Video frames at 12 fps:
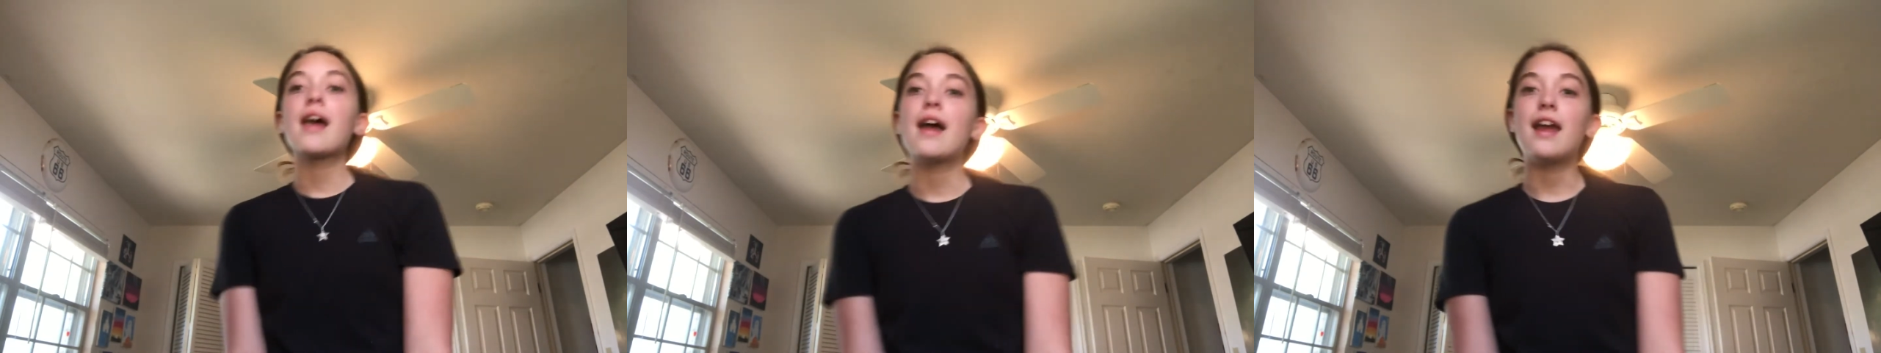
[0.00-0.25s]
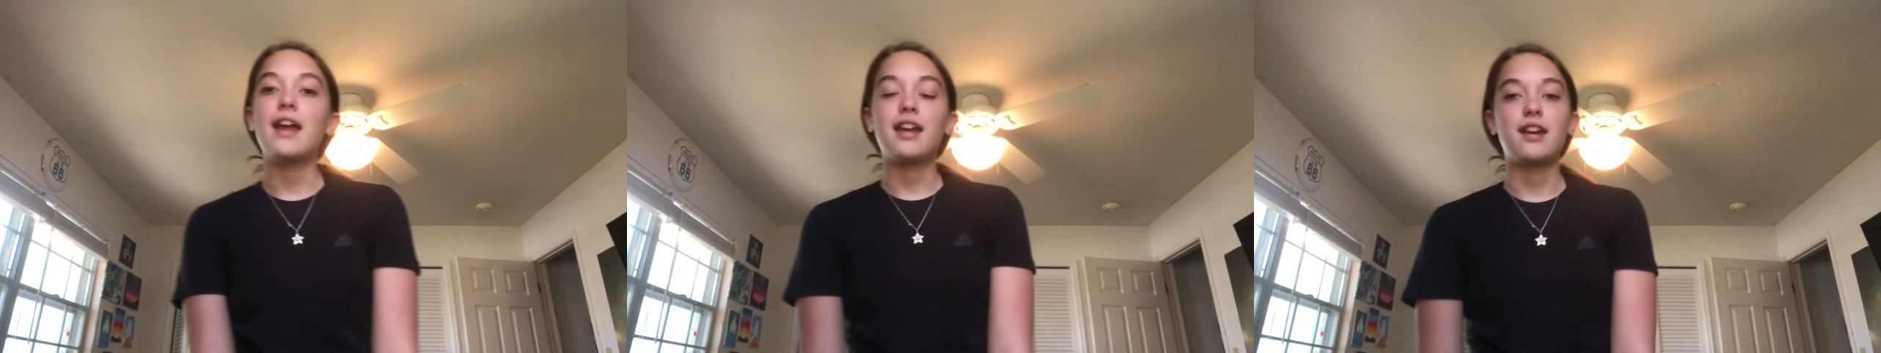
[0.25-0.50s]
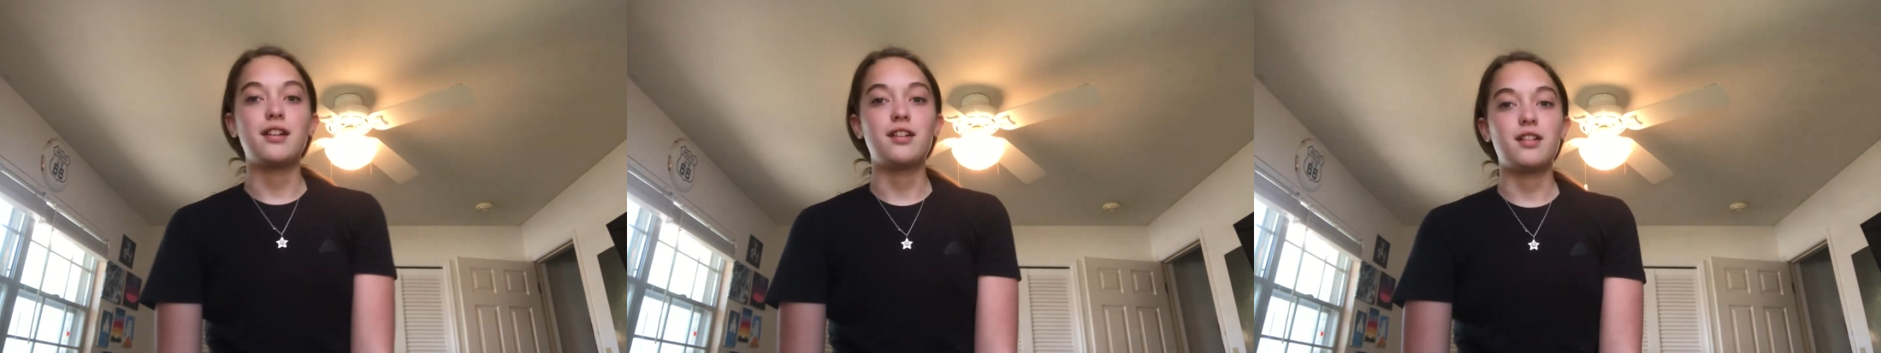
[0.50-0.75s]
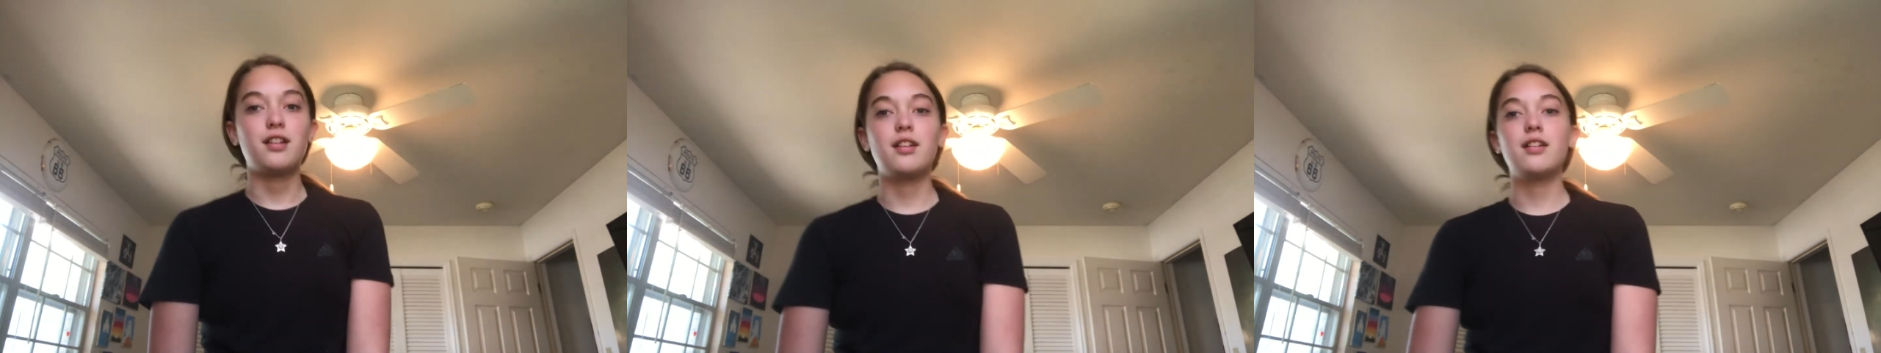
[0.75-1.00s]
And
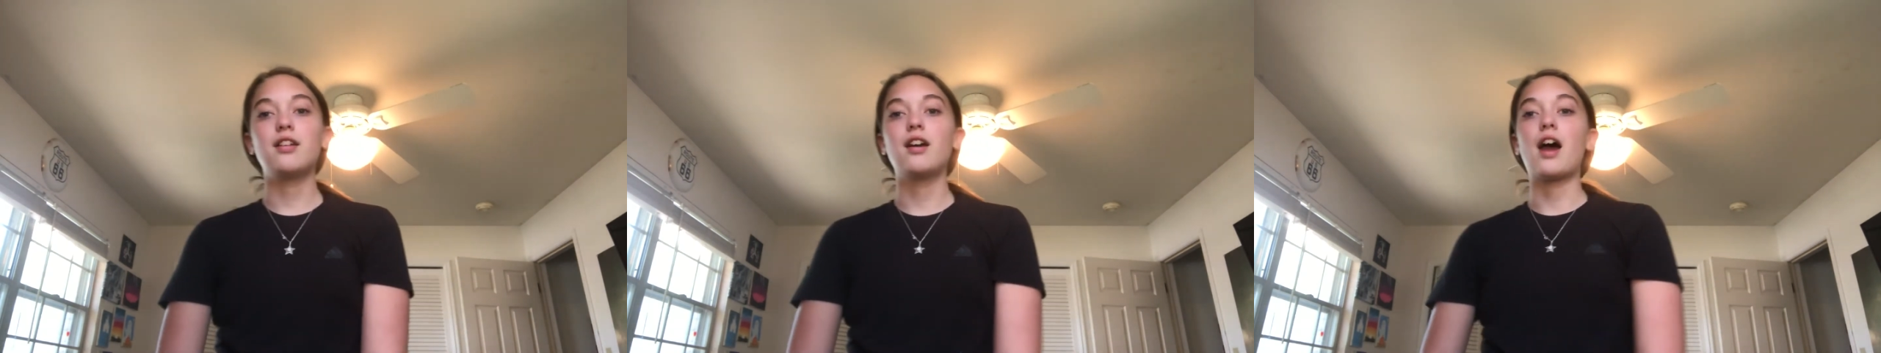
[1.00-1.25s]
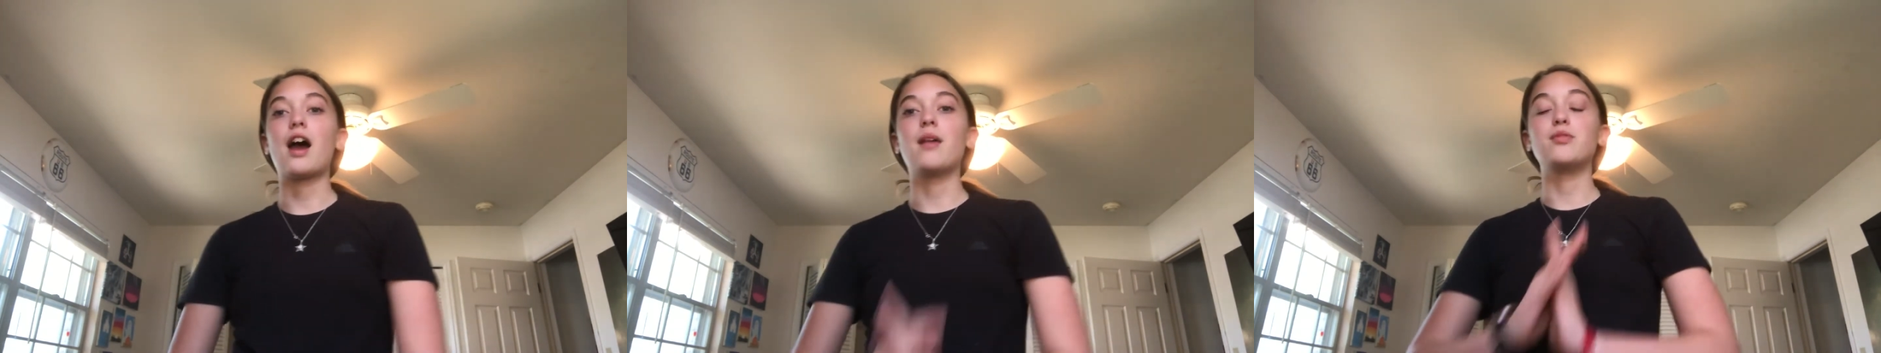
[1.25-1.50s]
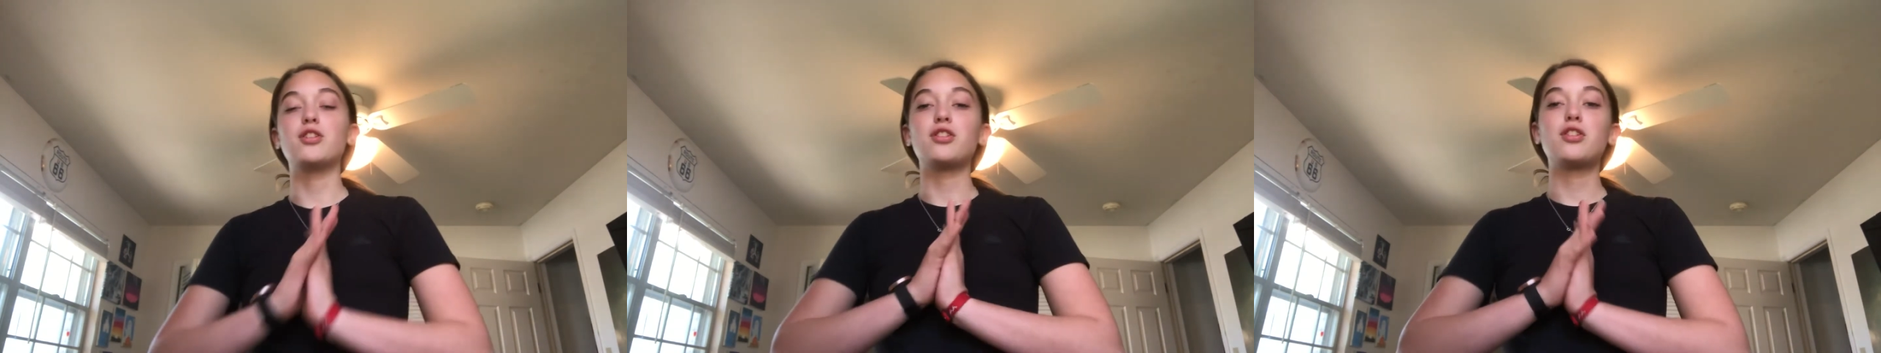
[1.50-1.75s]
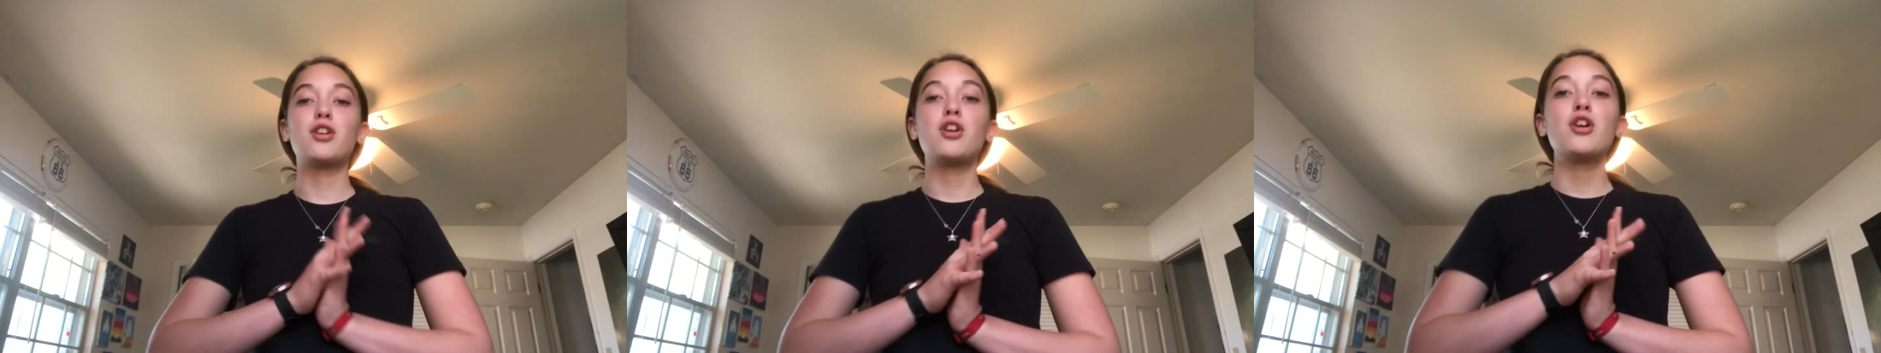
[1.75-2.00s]
I'm
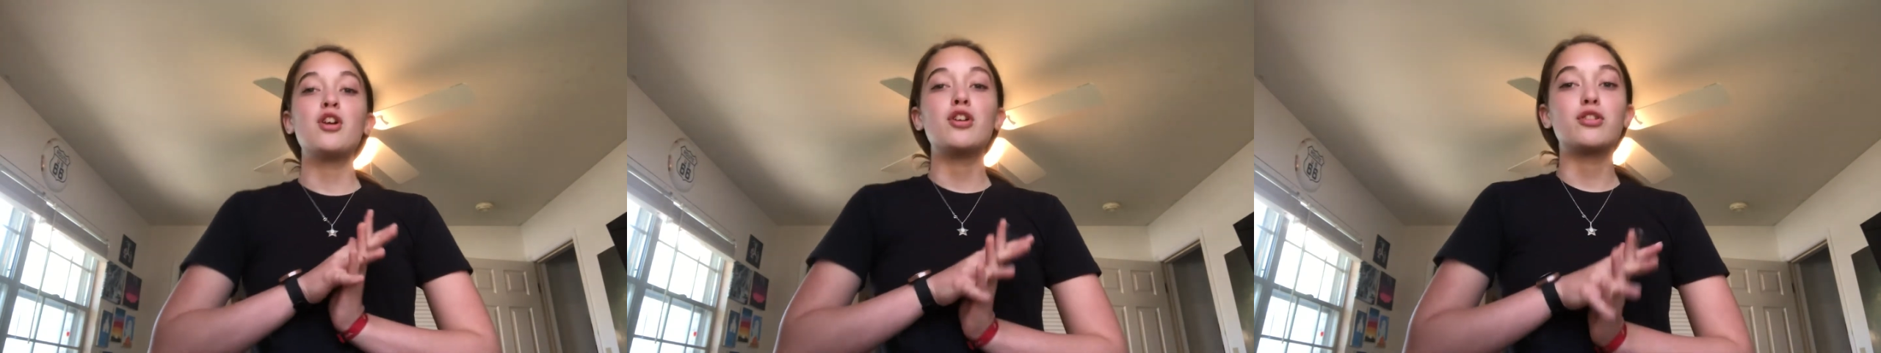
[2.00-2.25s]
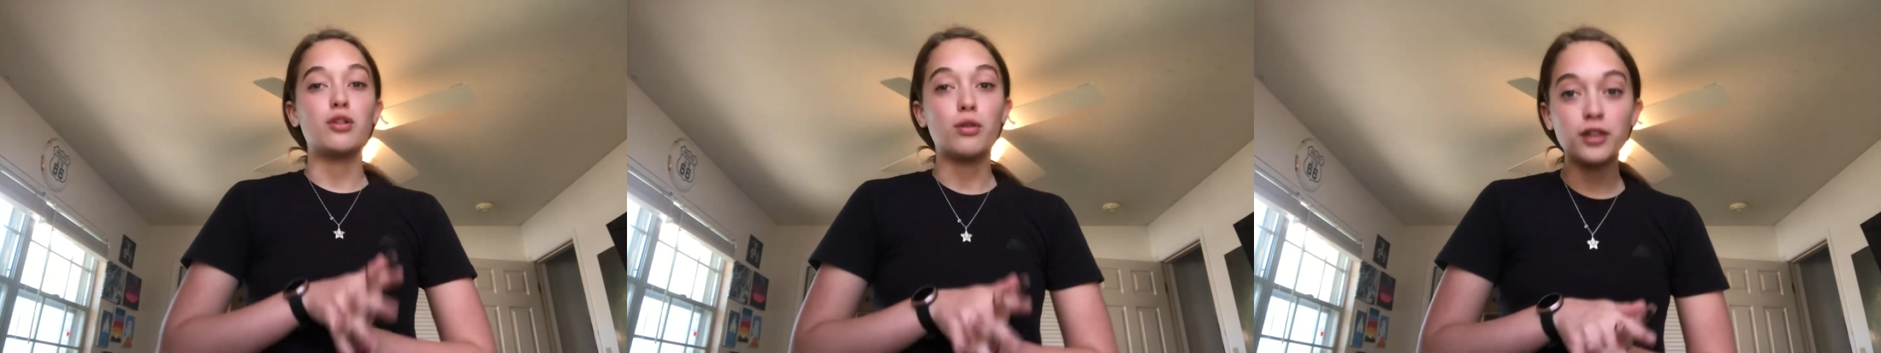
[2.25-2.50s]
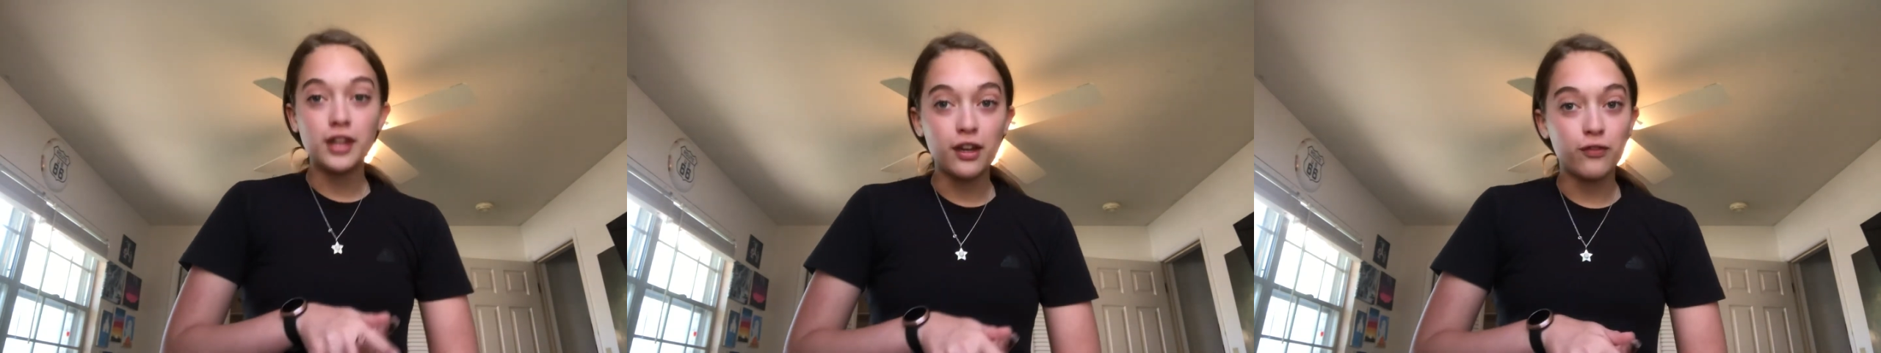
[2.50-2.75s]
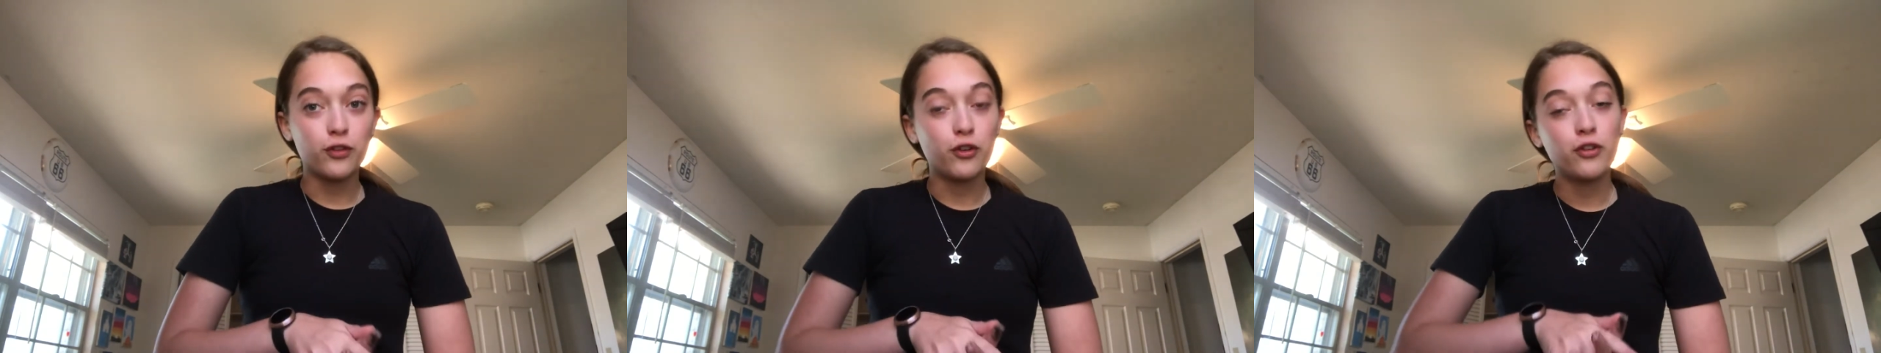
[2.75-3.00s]
just so
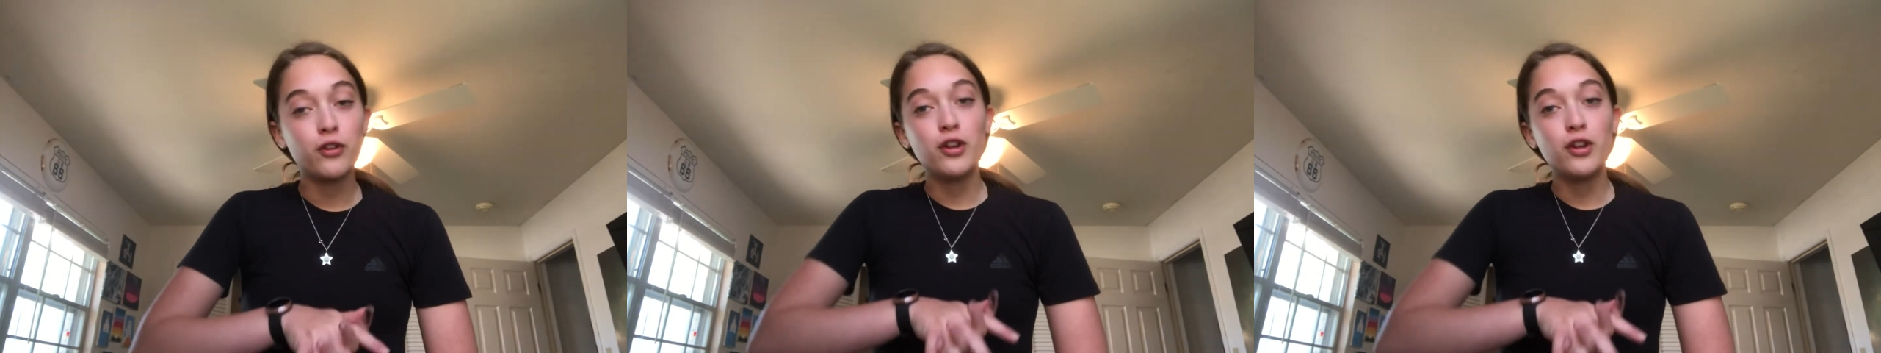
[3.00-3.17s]
thankful